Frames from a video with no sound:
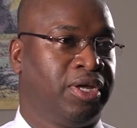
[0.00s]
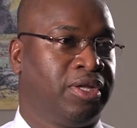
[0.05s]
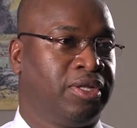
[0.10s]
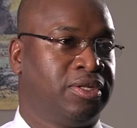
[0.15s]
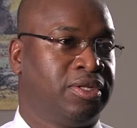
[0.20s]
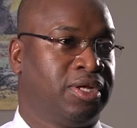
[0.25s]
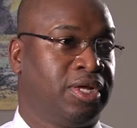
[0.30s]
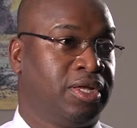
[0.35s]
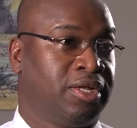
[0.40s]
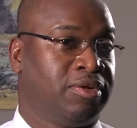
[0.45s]

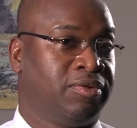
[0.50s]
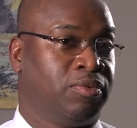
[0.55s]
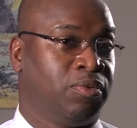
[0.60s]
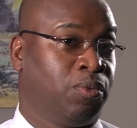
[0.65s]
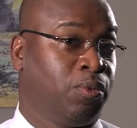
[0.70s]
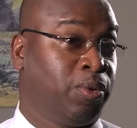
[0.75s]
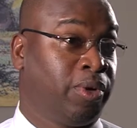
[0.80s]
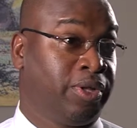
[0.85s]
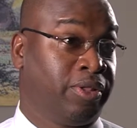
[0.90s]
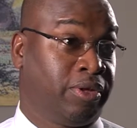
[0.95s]
and
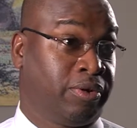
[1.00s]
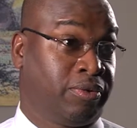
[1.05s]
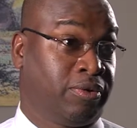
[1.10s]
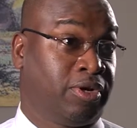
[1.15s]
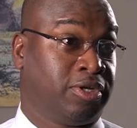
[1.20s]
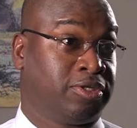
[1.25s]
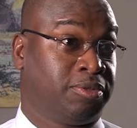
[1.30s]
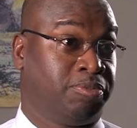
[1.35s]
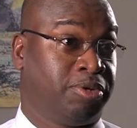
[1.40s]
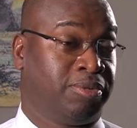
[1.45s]
wider
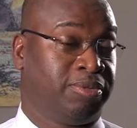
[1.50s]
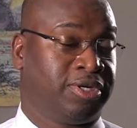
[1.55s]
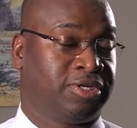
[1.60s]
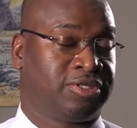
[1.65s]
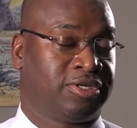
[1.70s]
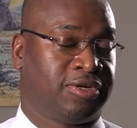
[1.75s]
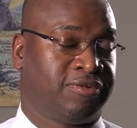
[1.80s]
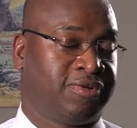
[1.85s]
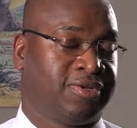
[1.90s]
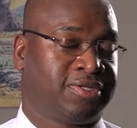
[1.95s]
across the public
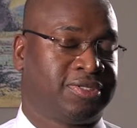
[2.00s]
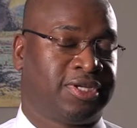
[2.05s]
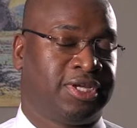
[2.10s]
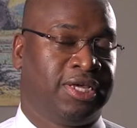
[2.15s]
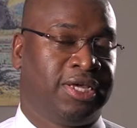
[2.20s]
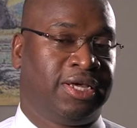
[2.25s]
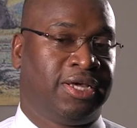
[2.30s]
service.